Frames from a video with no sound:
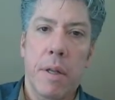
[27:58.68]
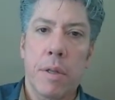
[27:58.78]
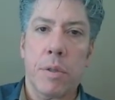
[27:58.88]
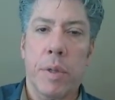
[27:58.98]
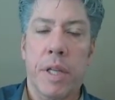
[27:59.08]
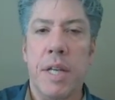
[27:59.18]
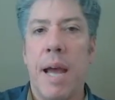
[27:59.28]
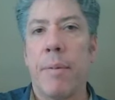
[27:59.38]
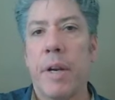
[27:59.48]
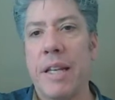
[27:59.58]
so when the
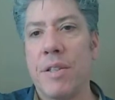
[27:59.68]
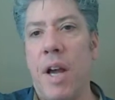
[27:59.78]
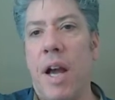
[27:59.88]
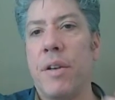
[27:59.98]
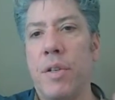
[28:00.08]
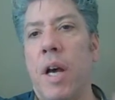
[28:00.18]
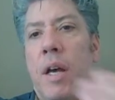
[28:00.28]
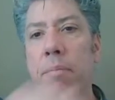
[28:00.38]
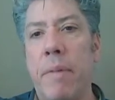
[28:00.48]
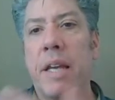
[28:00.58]
timer is not
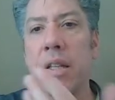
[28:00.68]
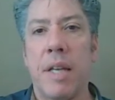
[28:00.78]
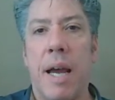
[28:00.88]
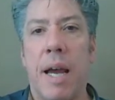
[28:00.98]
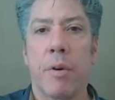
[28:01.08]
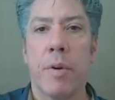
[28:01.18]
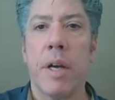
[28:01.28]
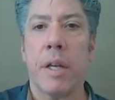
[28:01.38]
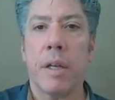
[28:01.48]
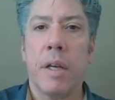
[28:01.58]
done, make the timer
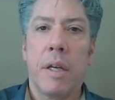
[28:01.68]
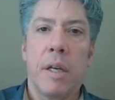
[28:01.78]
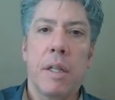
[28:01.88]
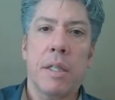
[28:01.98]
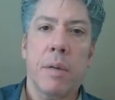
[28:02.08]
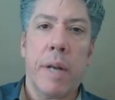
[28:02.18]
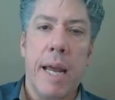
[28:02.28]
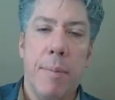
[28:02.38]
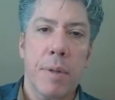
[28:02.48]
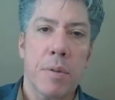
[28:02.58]
run. Let's see what
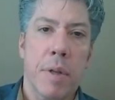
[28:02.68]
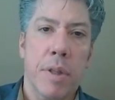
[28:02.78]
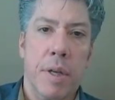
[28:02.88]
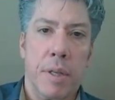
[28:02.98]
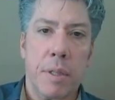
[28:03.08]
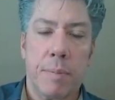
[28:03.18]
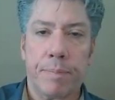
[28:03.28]
happens with this.